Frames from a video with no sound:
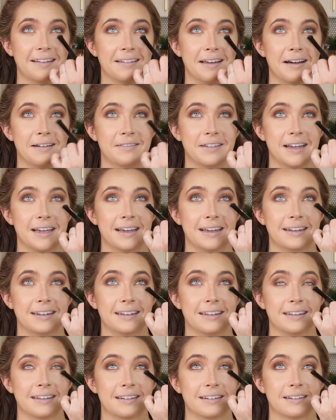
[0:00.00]
I have
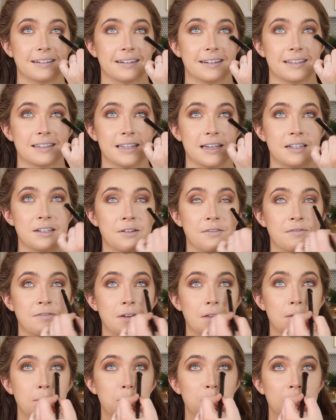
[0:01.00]
to stamp
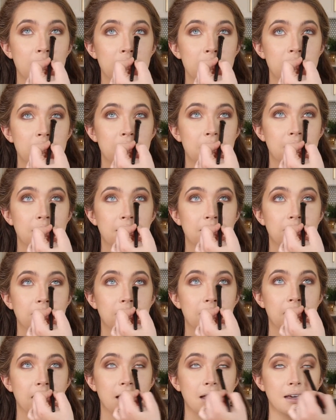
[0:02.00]
over
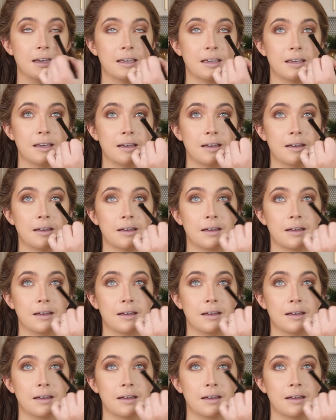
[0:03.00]
the edge with